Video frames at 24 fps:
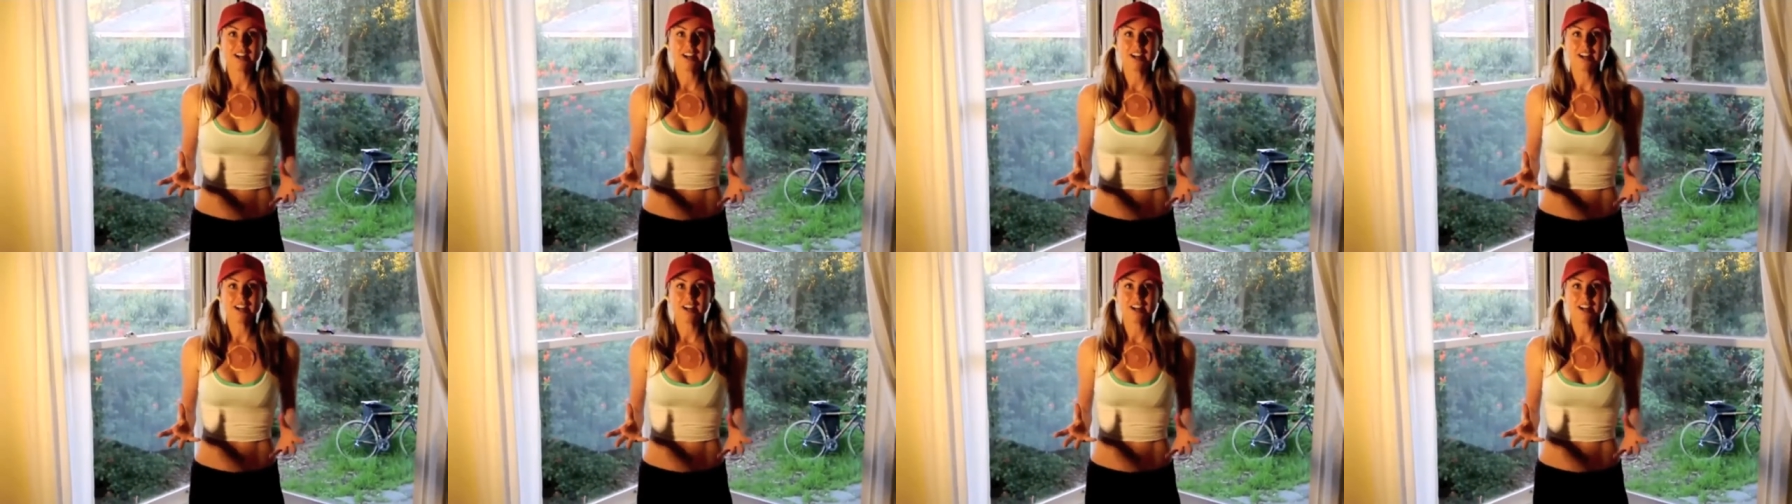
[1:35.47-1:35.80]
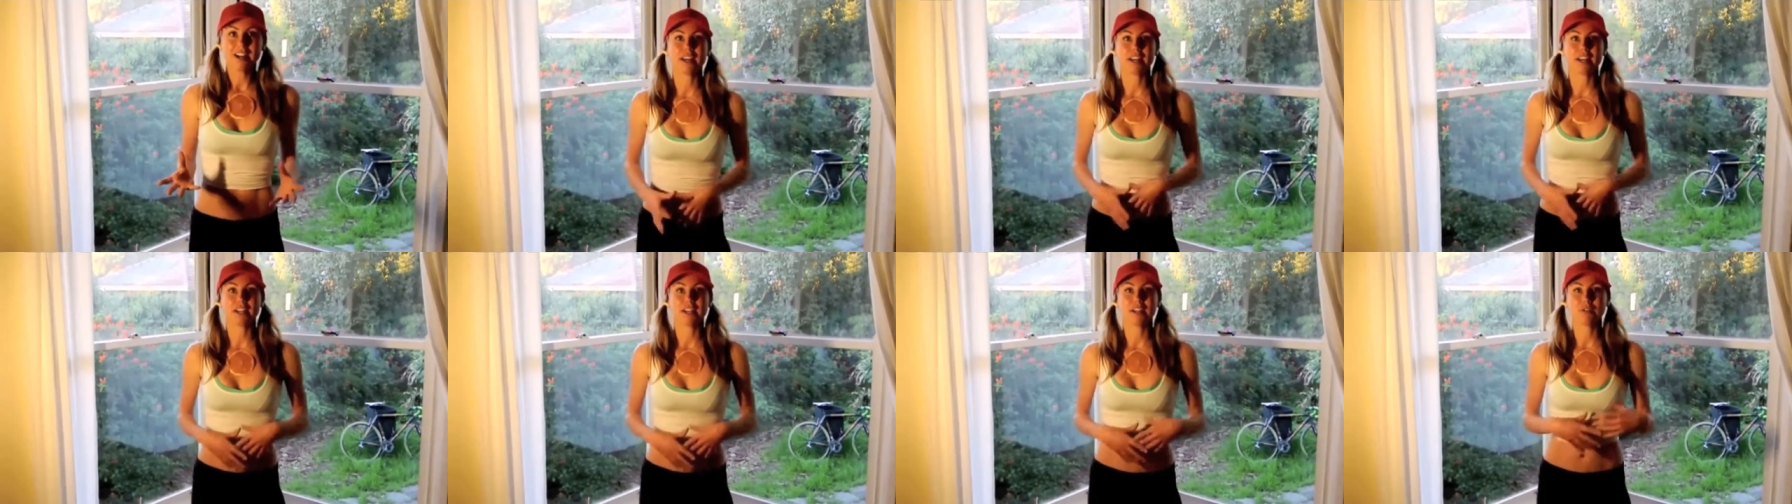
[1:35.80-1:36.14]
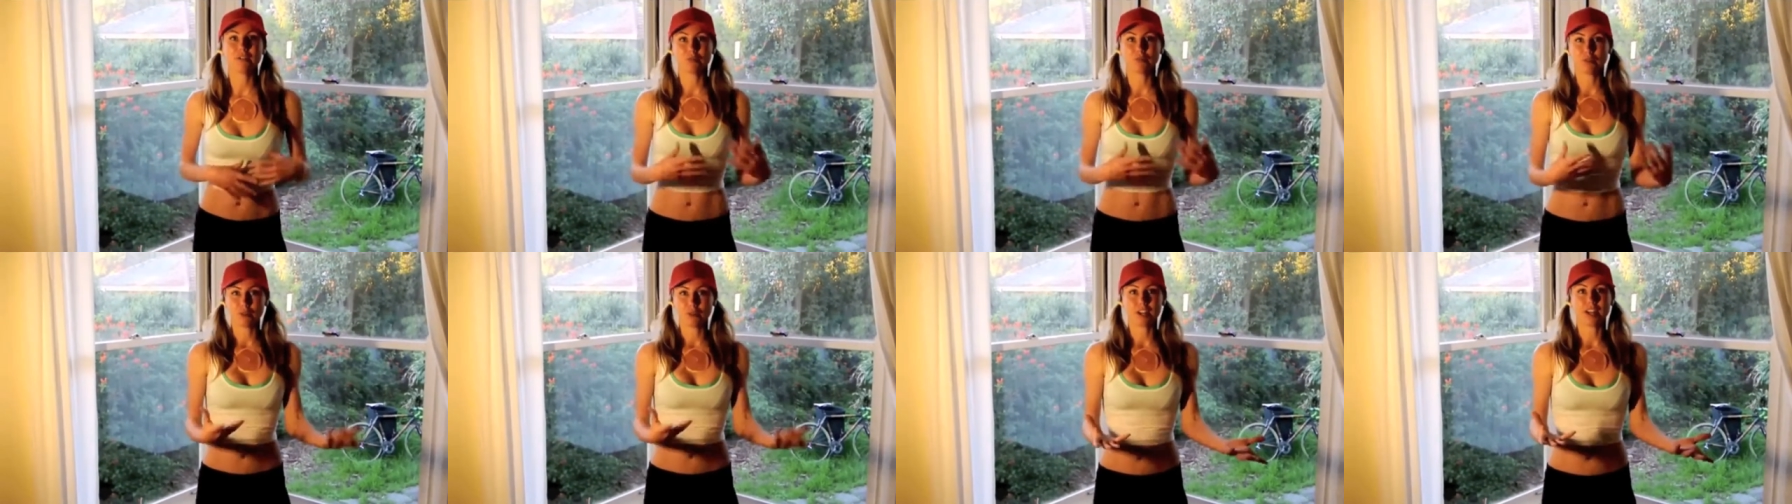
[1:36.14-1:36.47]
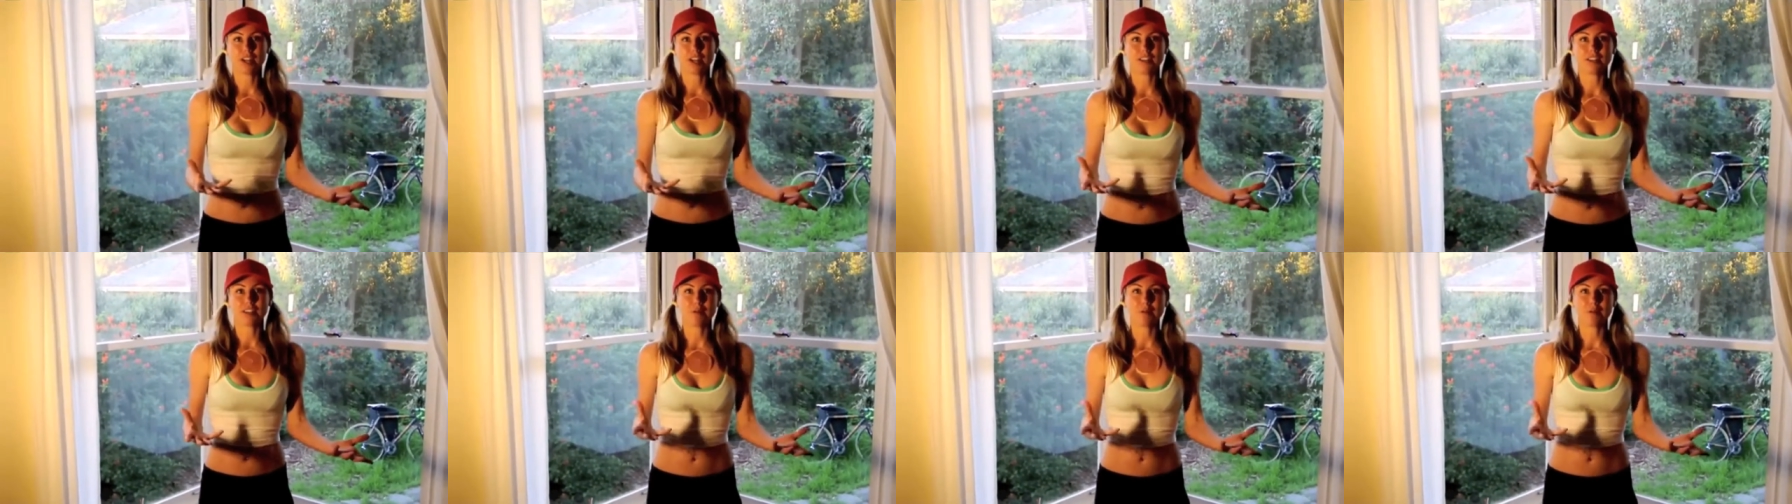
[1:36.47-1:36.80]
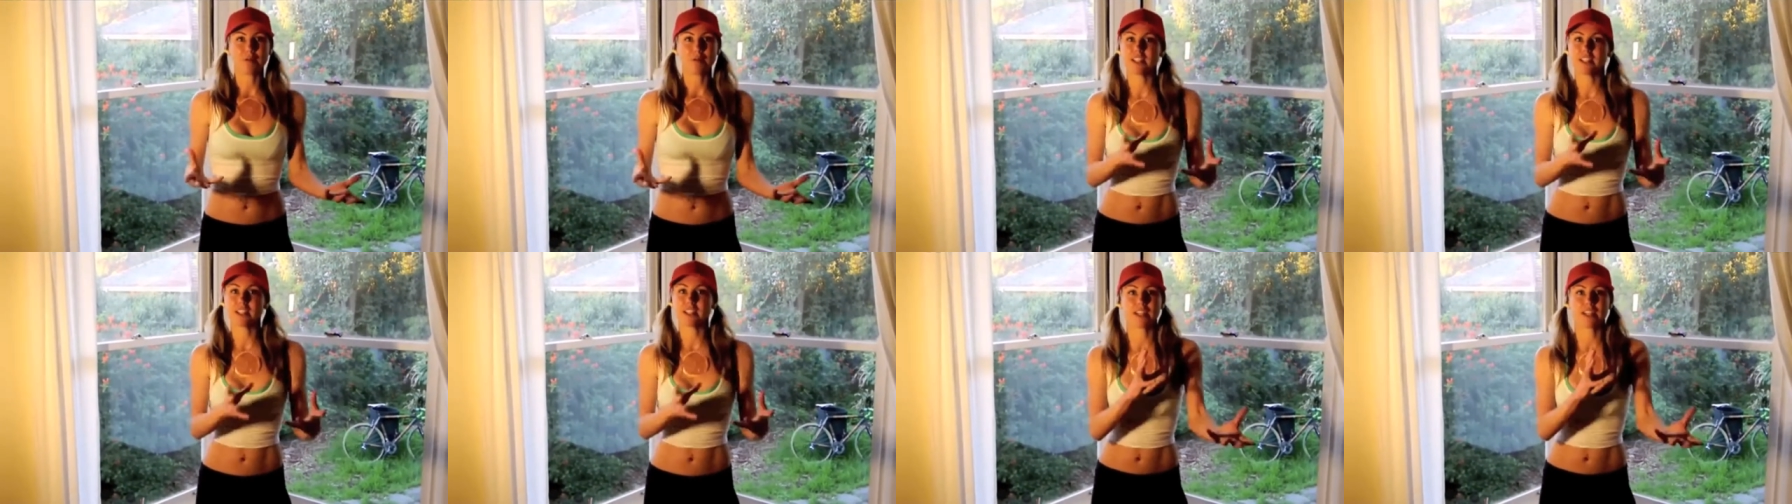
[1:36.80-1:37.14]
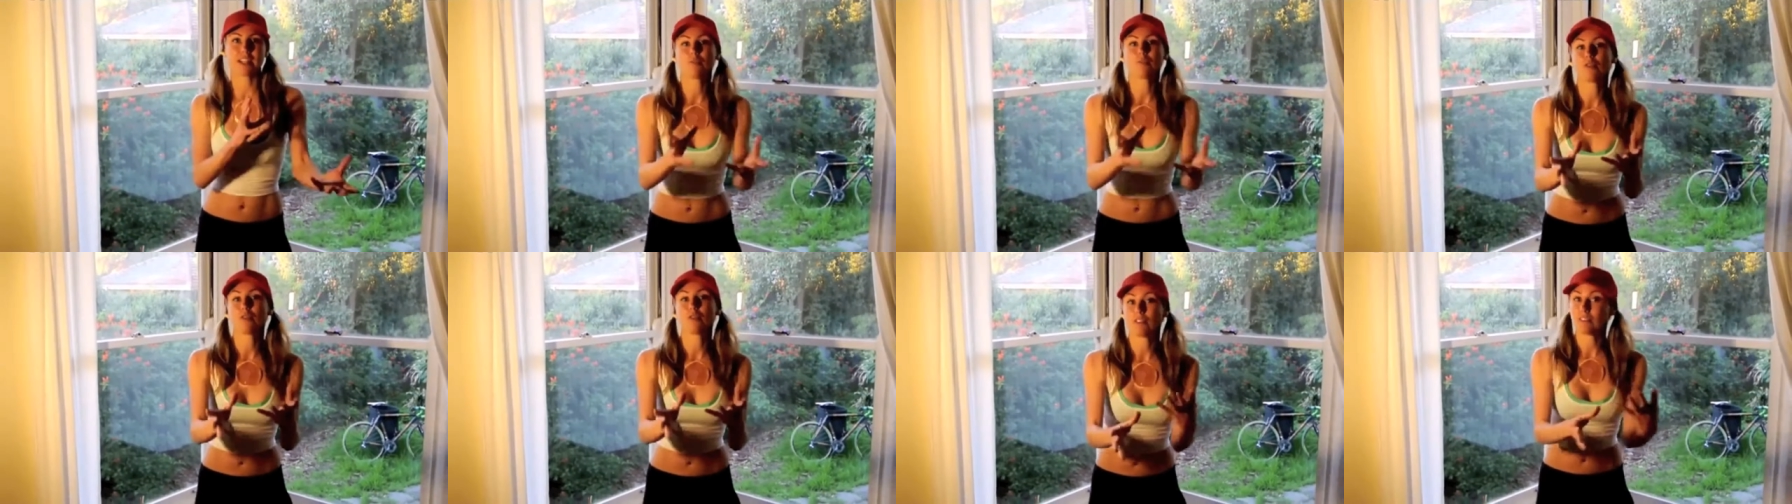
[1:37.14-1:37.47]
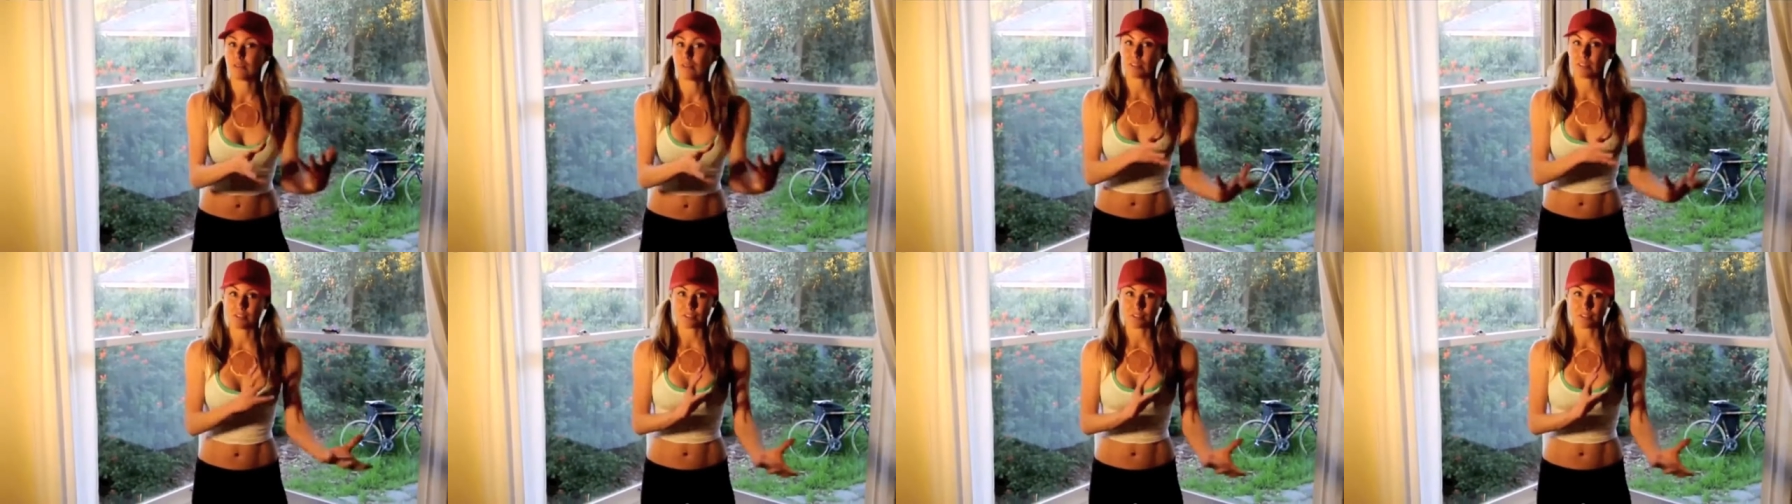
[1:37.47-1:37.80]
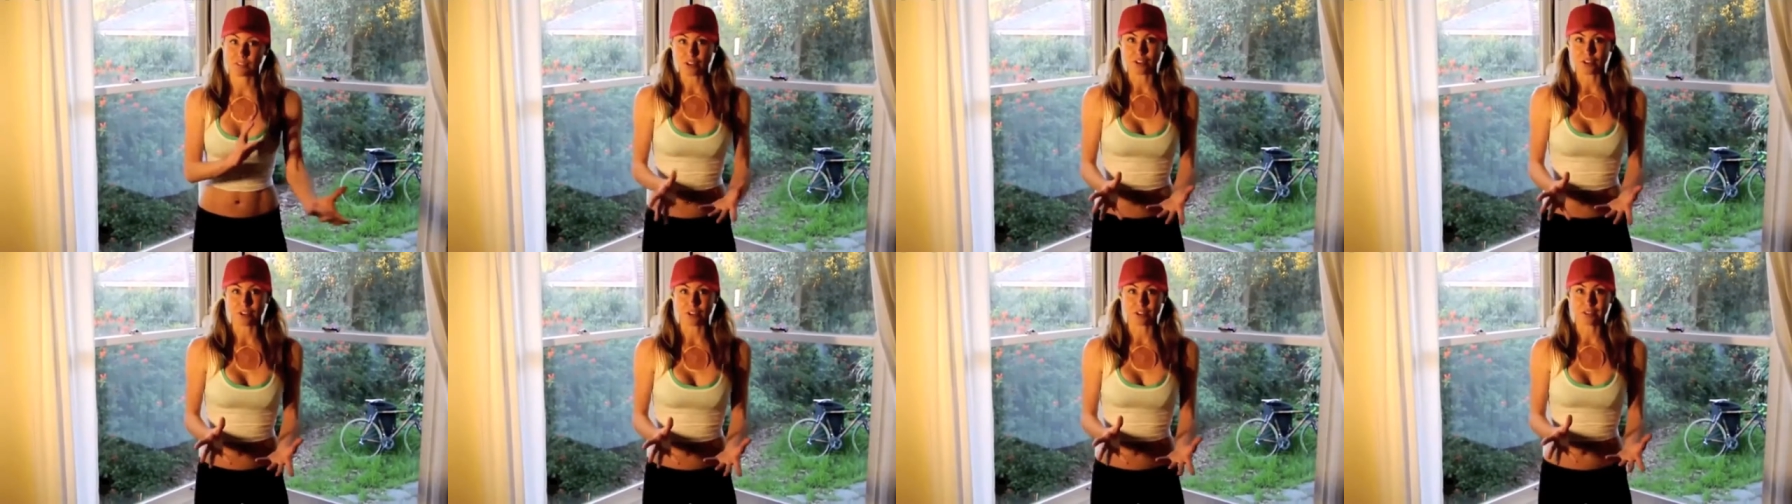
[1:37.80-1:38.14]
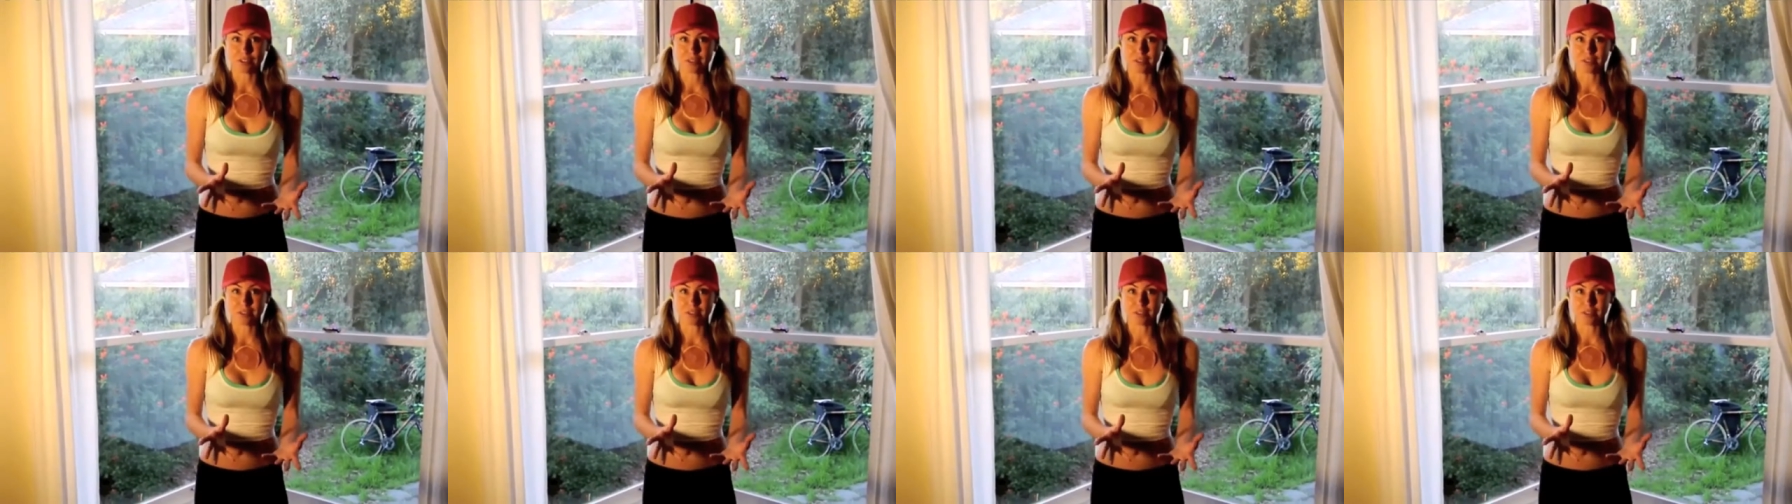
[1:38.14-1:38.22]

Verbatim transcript: They were getting the water. They wanted to get the water from the fruit,